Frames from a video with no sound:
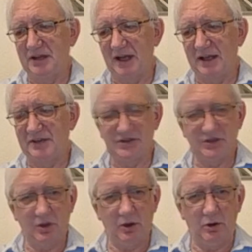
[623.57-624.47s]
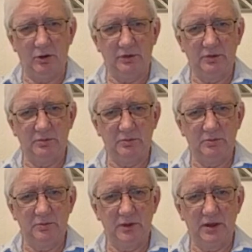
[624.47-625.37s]
attacks on
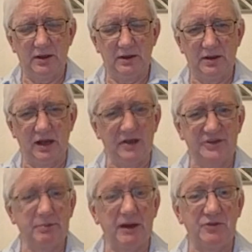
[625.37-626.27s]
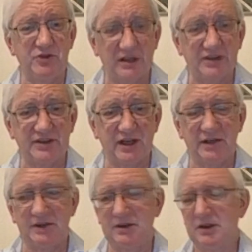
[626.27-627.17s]
Gaza, by the
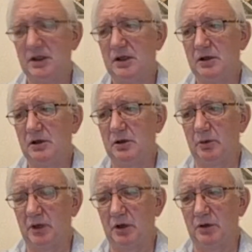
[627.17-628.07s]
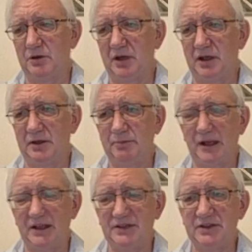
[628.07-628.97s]
genocide going on
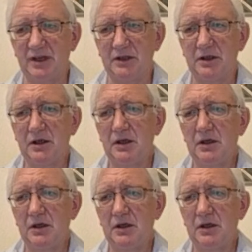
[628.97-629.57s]
in Palestine.